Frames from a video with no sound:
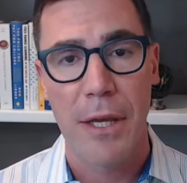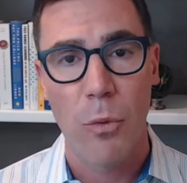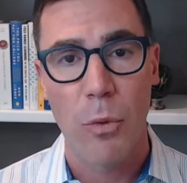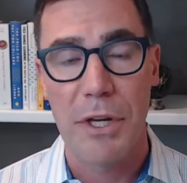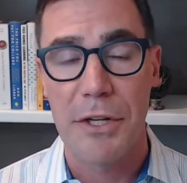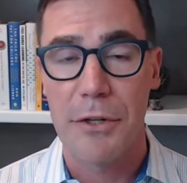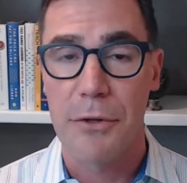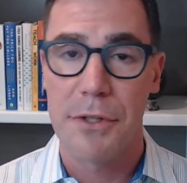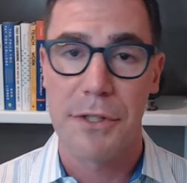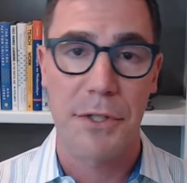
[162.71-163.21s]

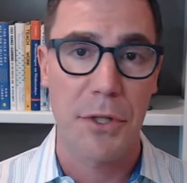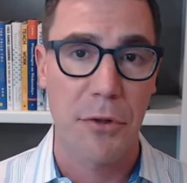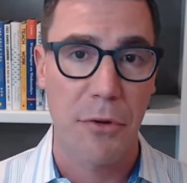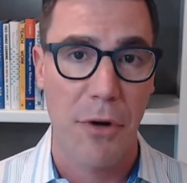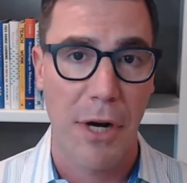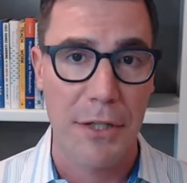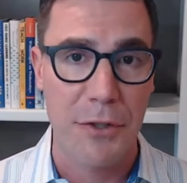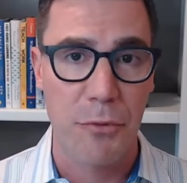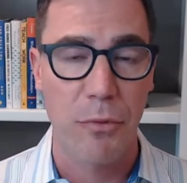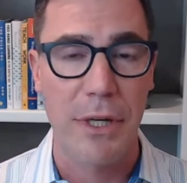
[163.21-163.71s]
we do this
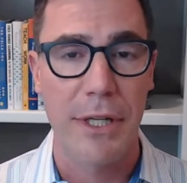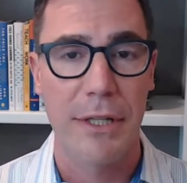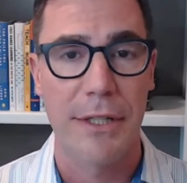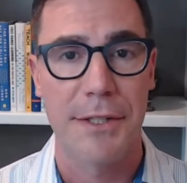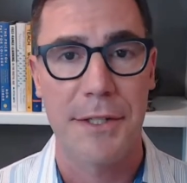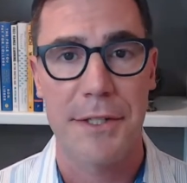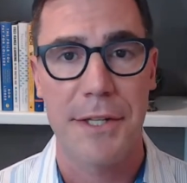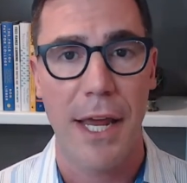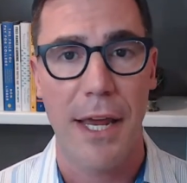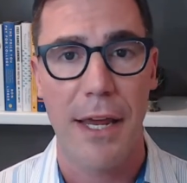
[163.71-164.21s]
across real
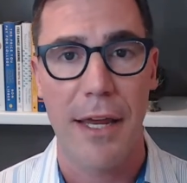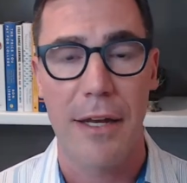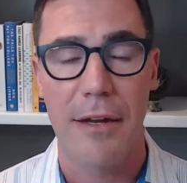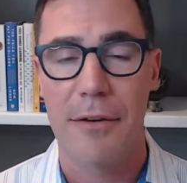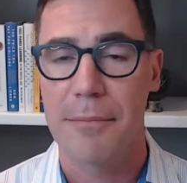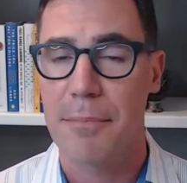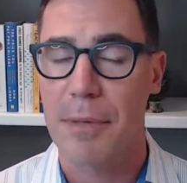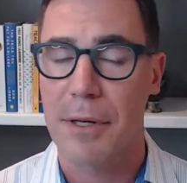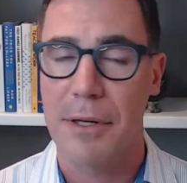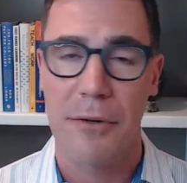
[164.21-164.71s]
estate,
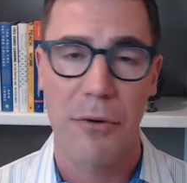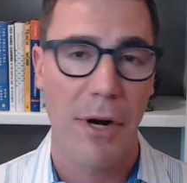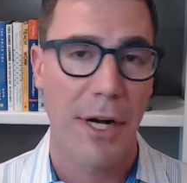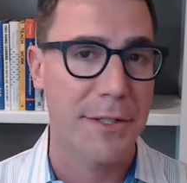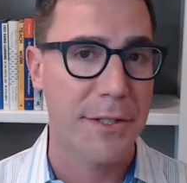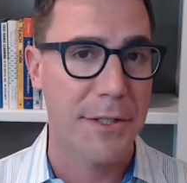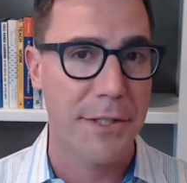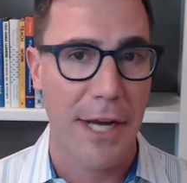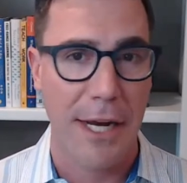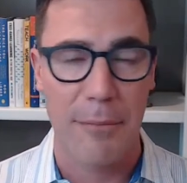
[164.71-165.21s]

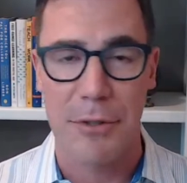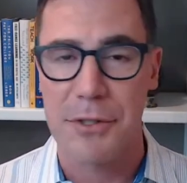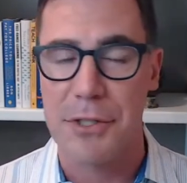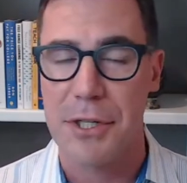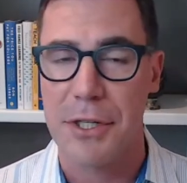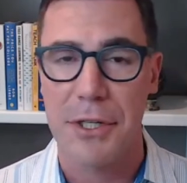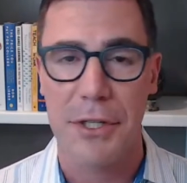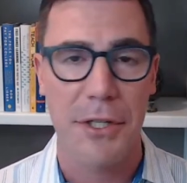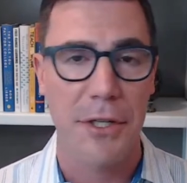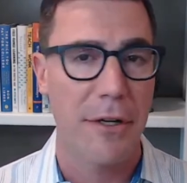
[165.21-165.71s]
across
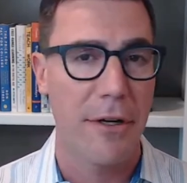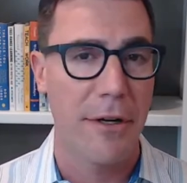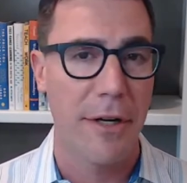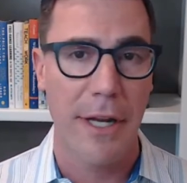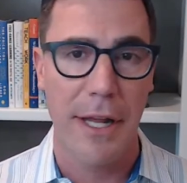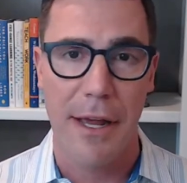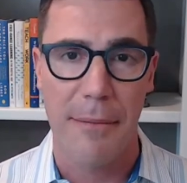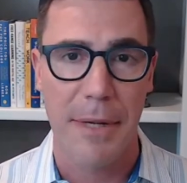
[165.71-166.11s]
cybersecurity.